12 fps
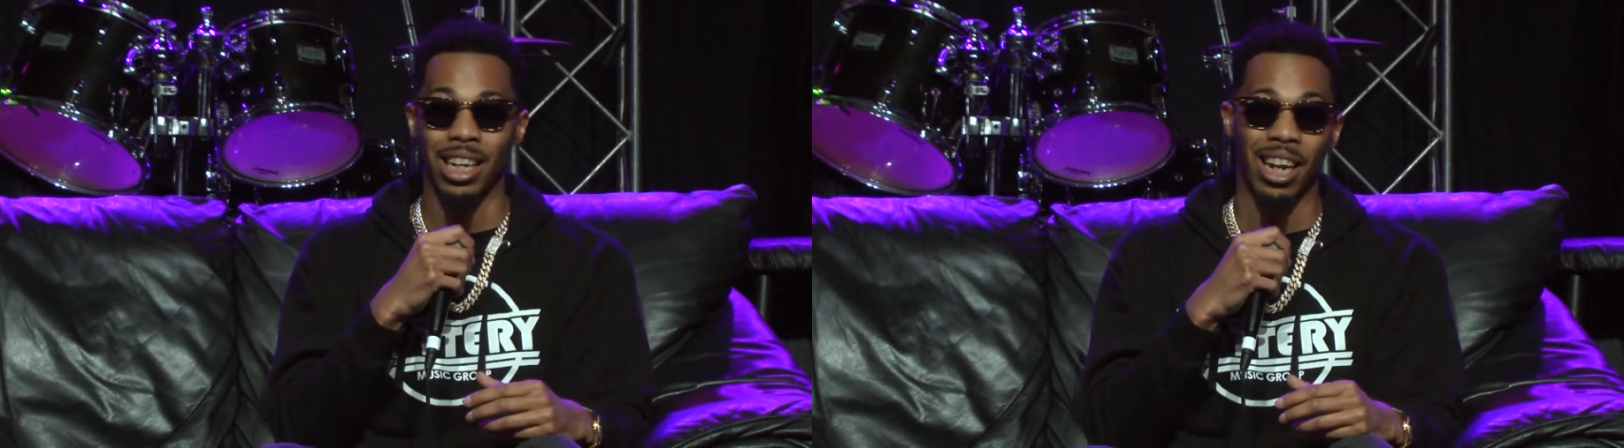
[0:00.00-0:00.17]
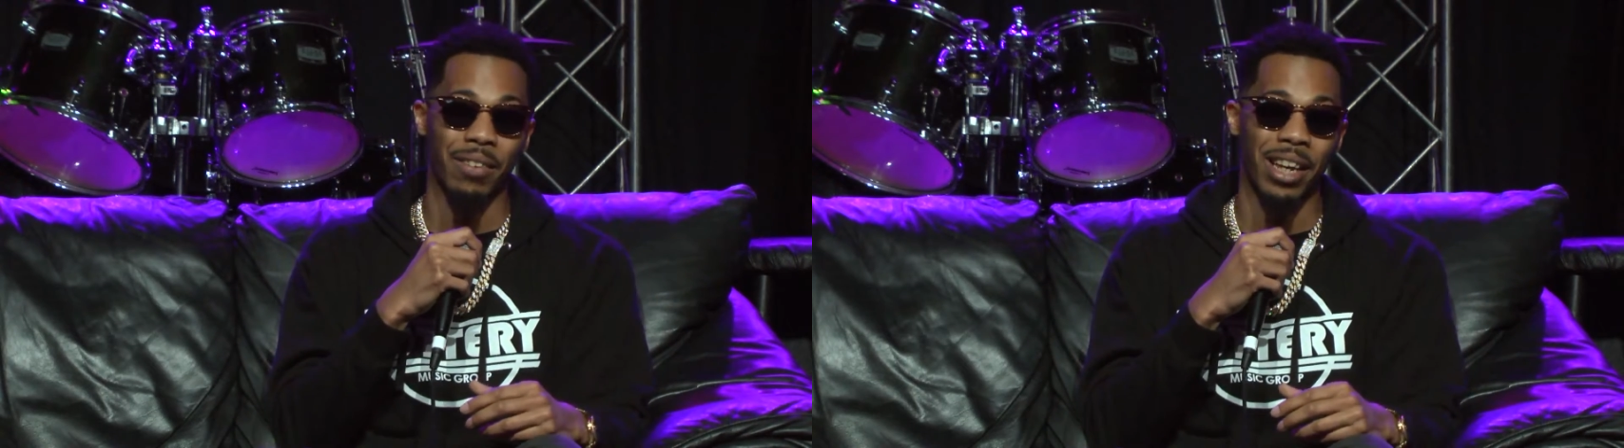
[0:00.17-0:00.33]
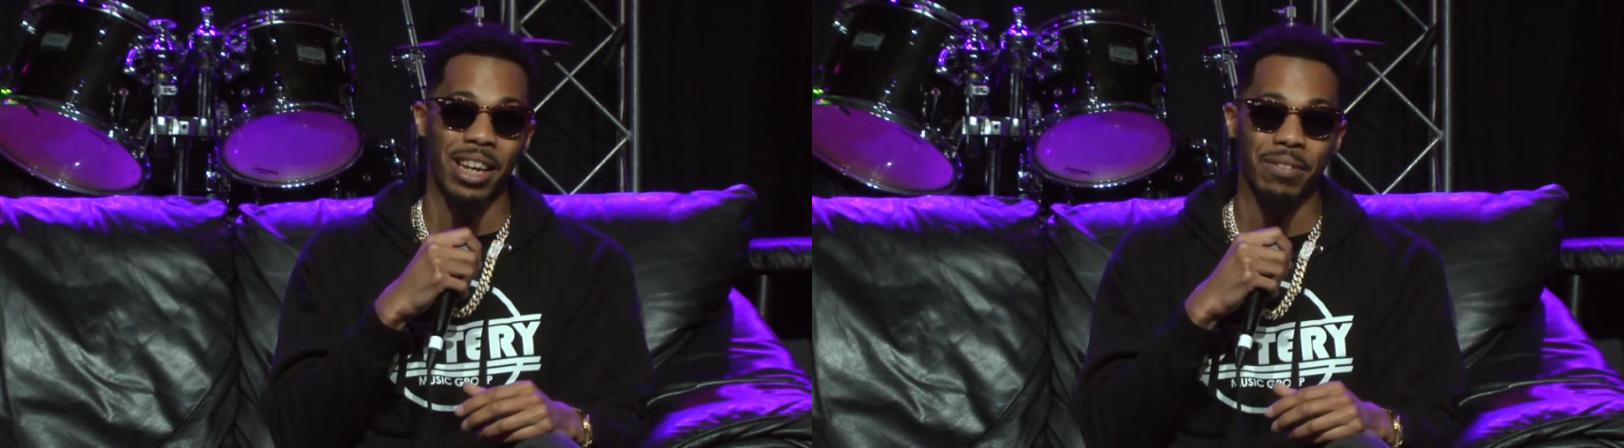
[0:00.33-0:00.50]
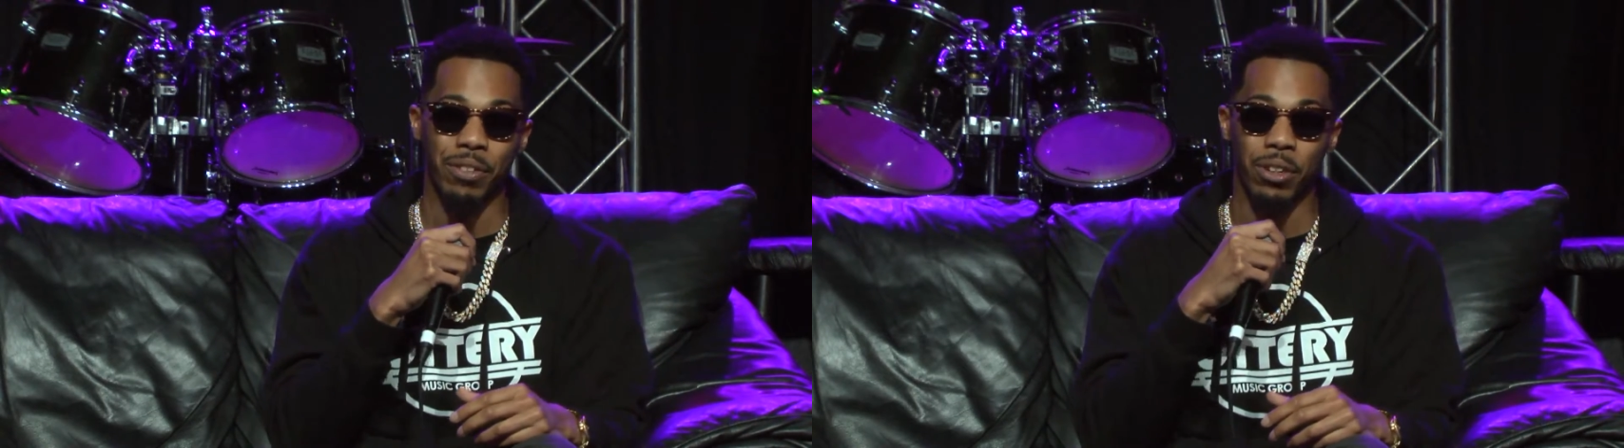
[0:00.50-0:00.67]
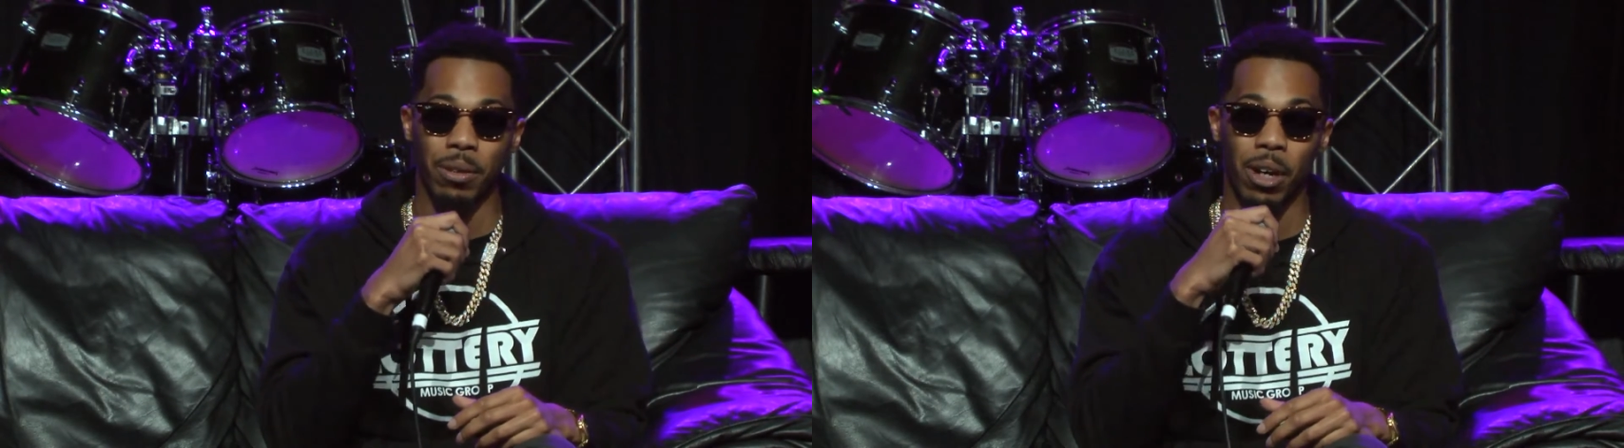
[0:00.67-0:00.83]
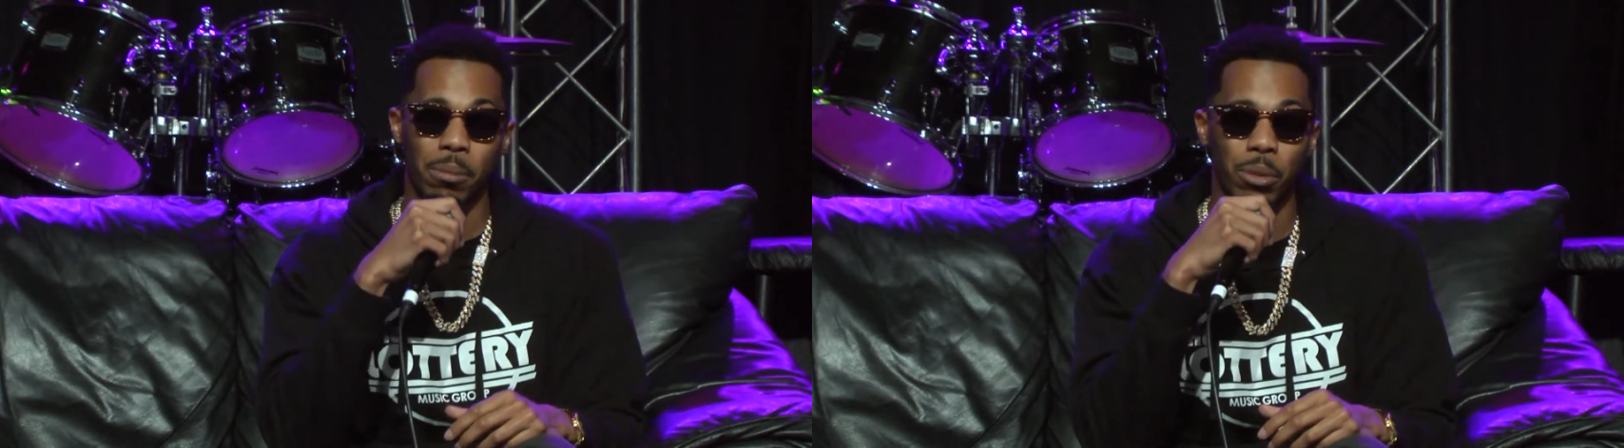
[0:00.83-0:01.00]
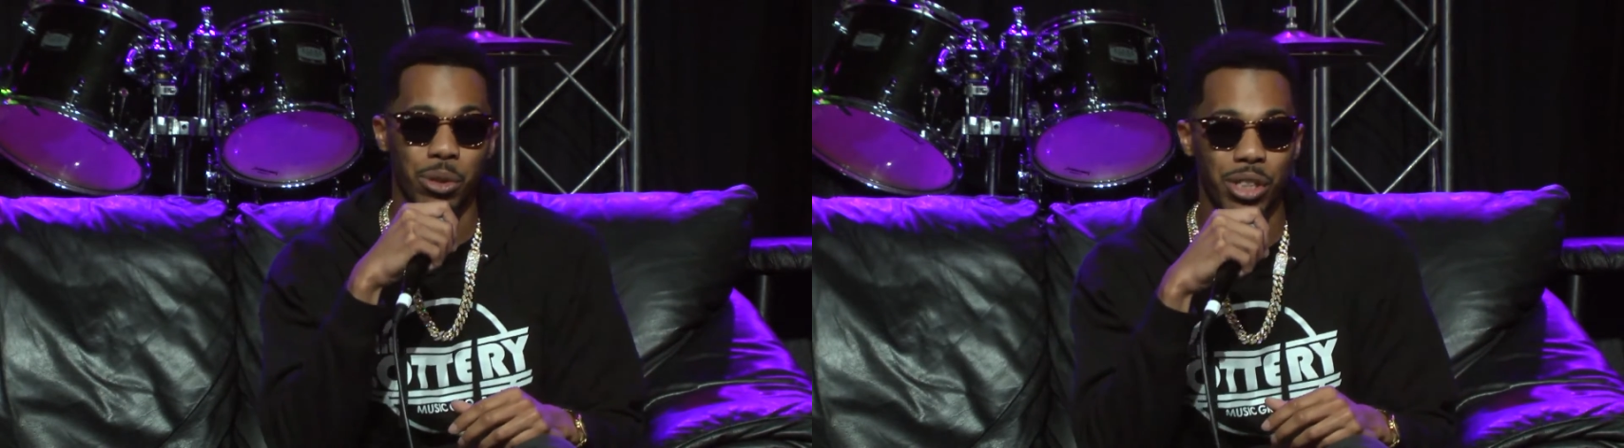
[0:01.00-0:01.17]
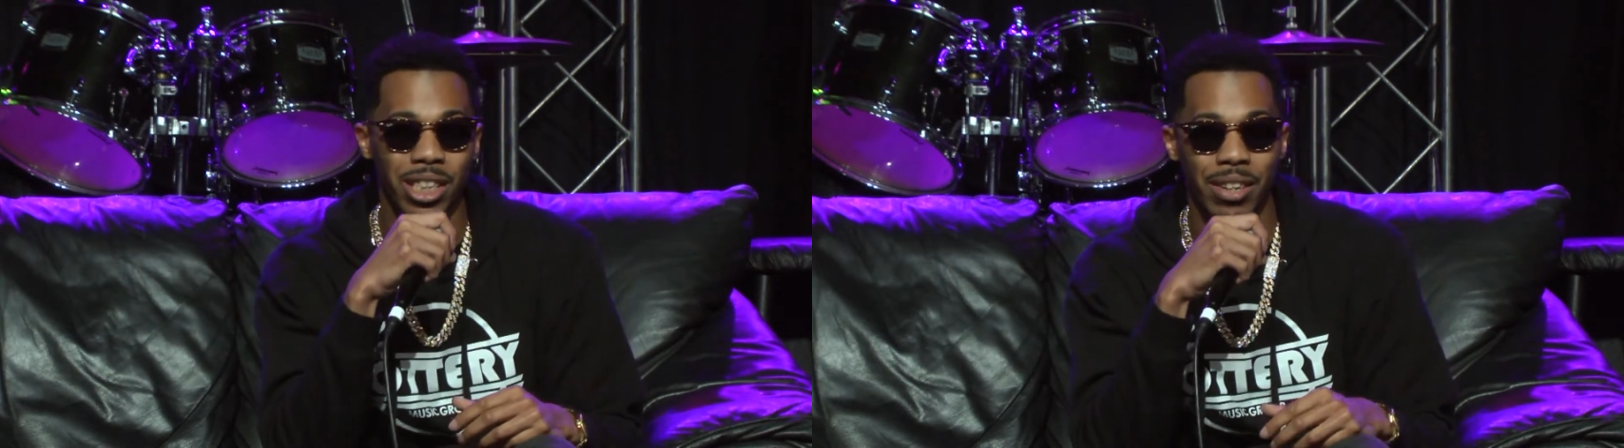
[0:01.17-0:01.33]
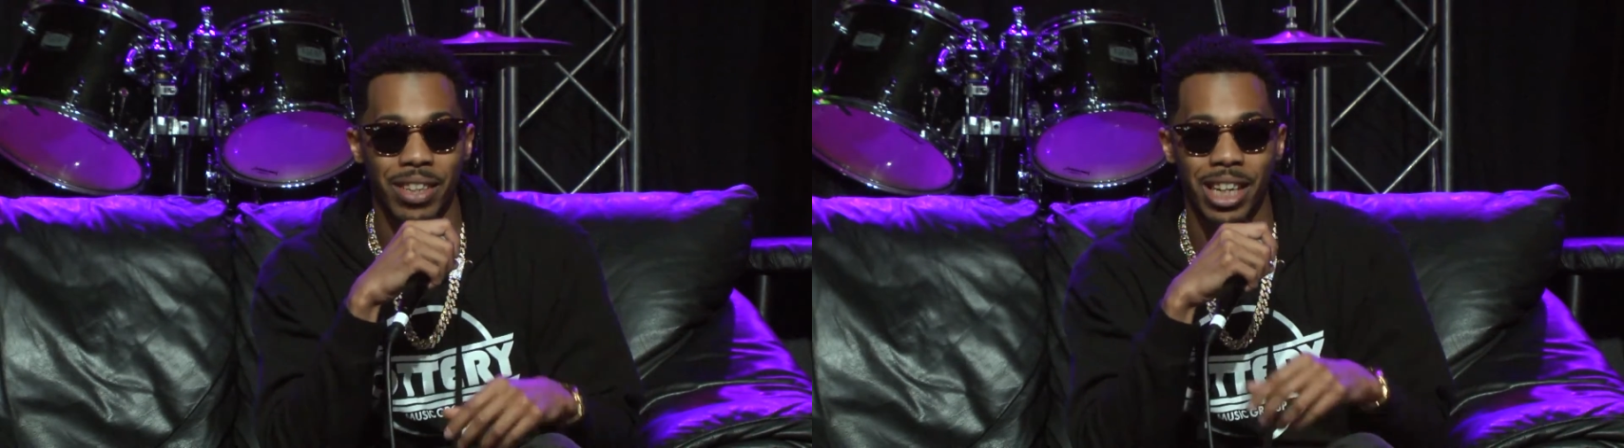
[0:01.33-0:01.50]
that I've had for
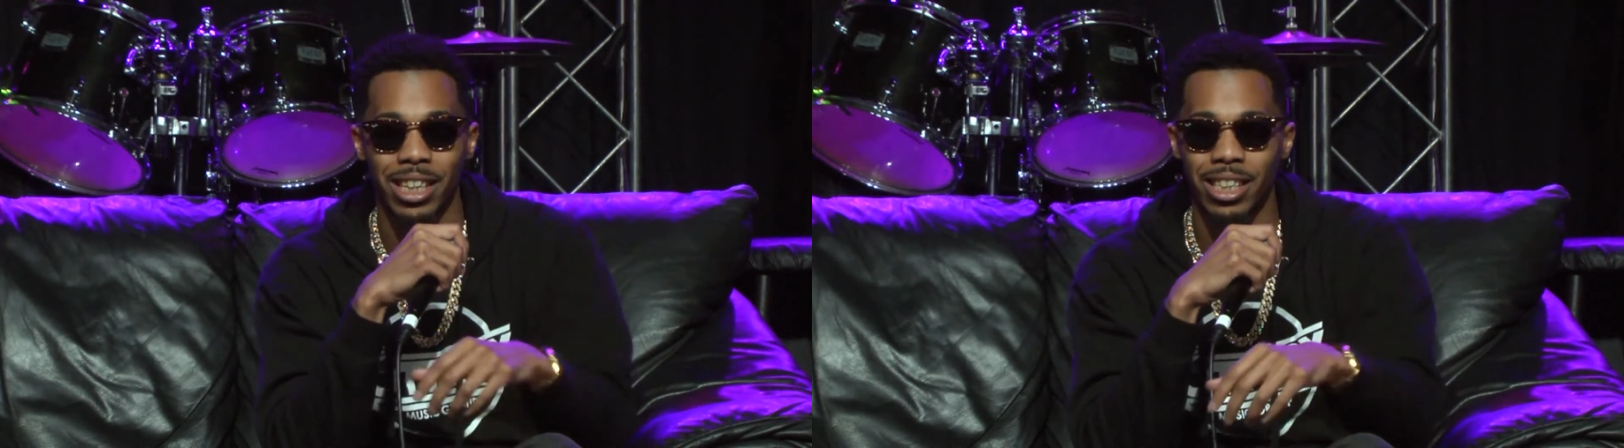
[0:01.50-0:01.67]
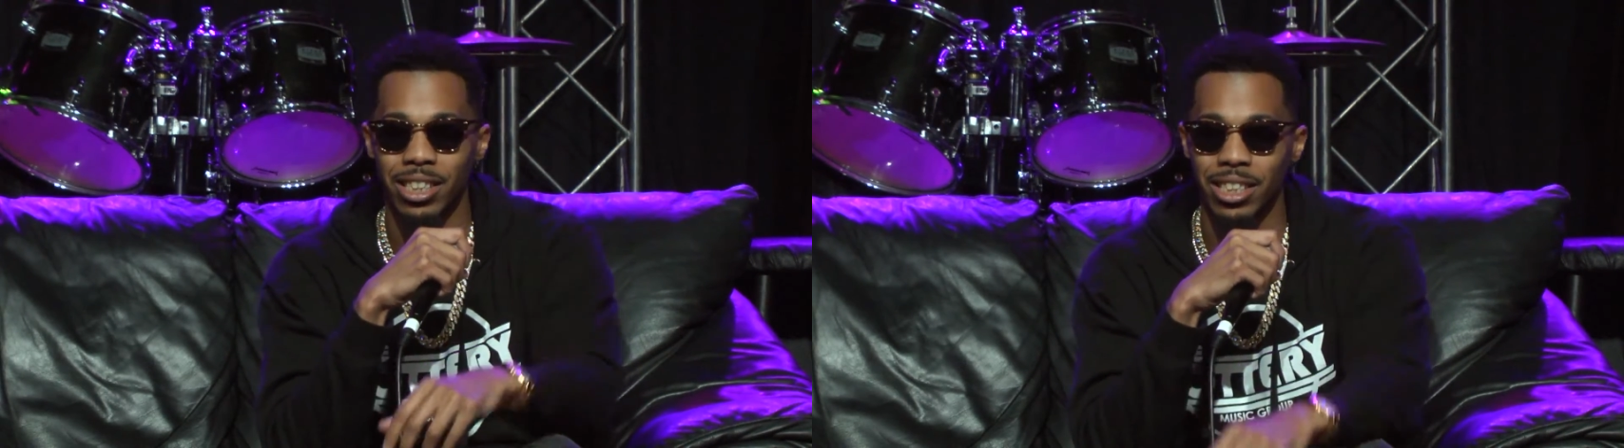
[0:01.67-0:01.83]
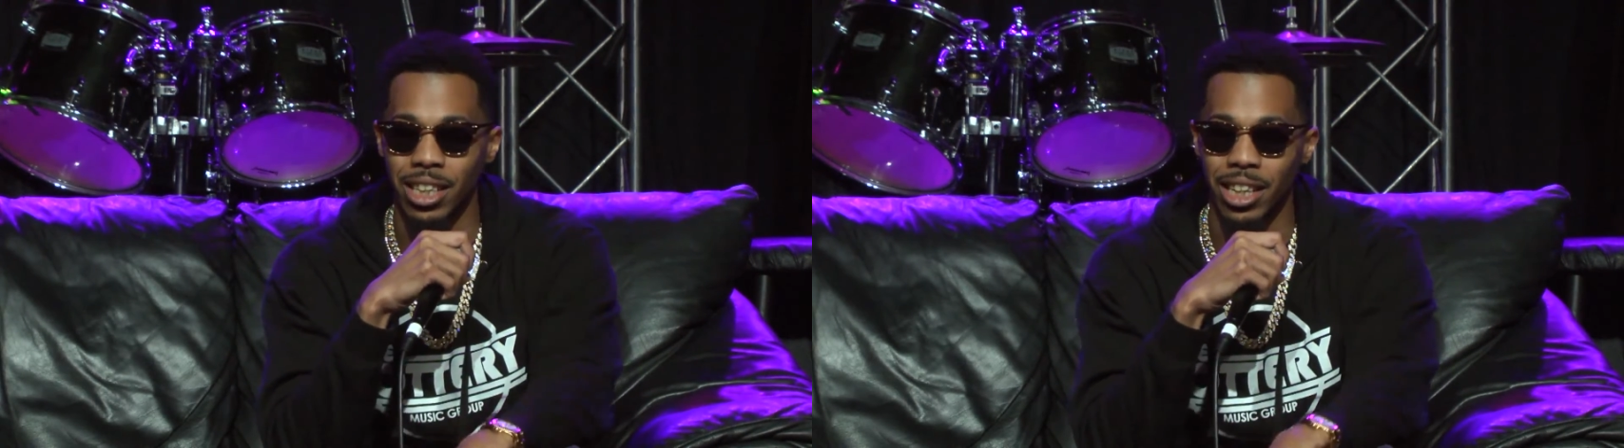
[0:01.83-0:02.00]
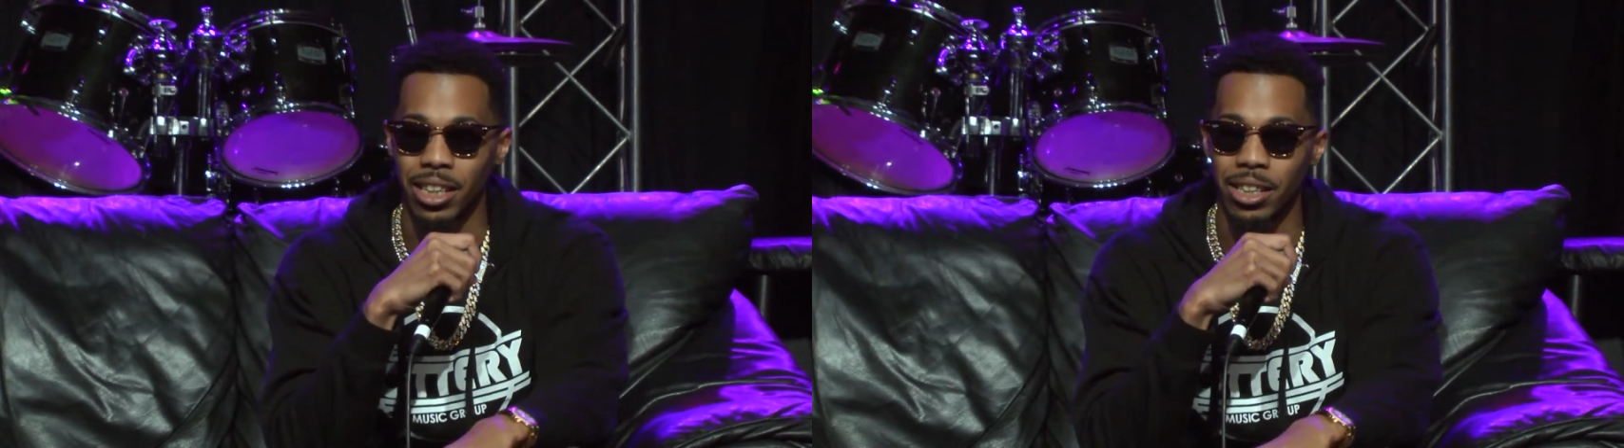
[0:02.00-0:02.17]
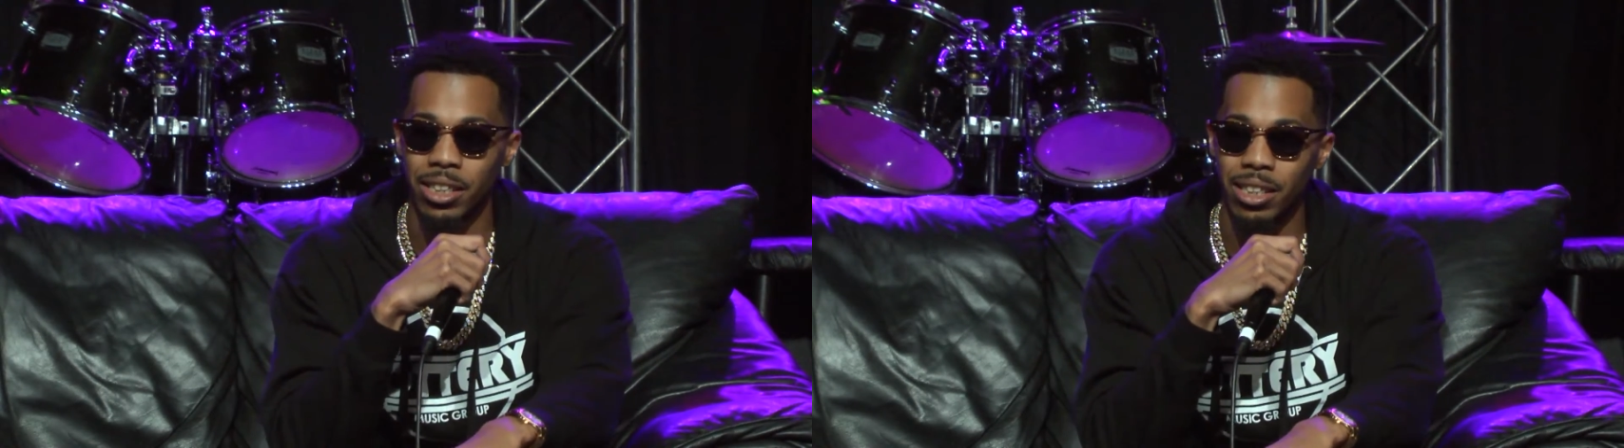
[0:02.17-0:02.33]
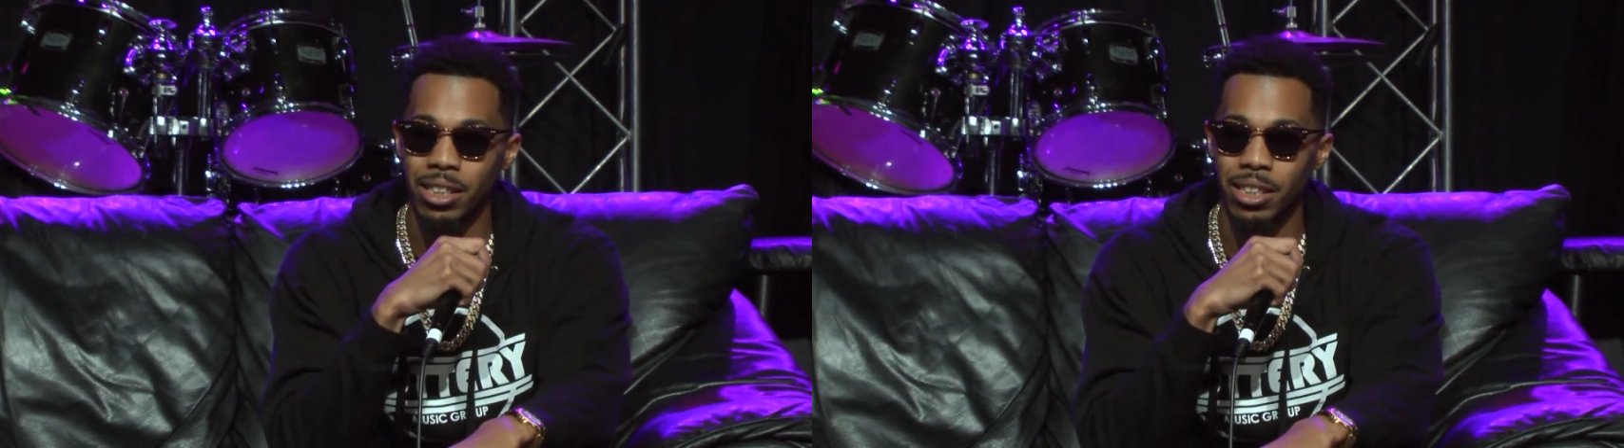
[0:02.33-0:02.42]
almost 7-8 years now,